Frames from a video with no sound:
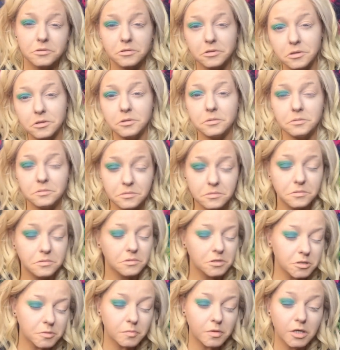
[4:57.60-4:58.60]
It's good,
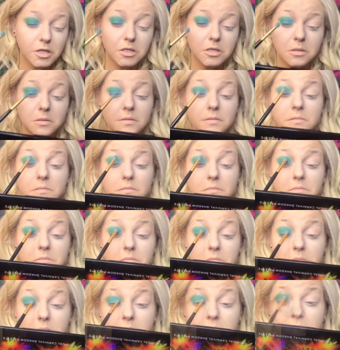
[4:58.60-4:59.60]
it's blended.
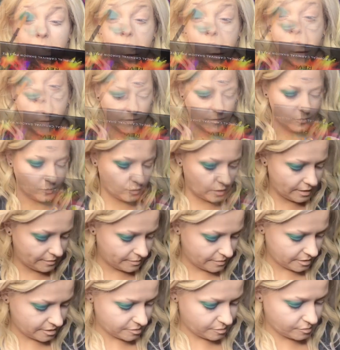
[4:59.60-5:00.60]
We'll go ahead and
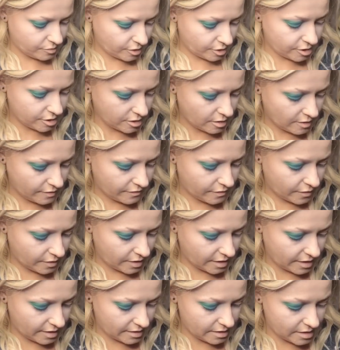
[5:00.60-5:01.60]
wipe this brush off
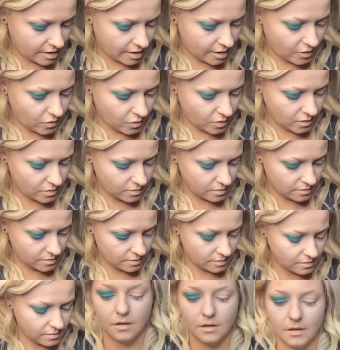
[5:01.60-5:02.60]
on that towel
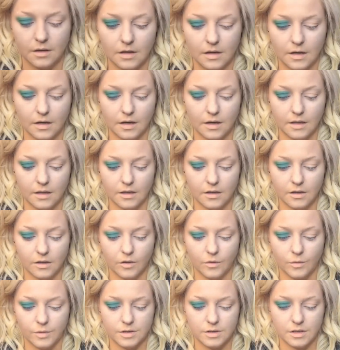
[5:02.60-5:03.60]
and
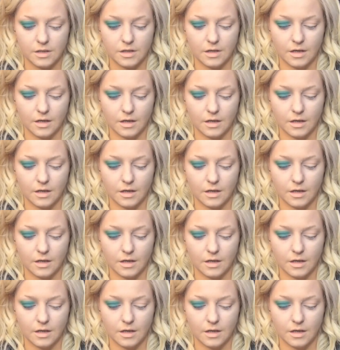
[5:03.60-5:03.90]
then go into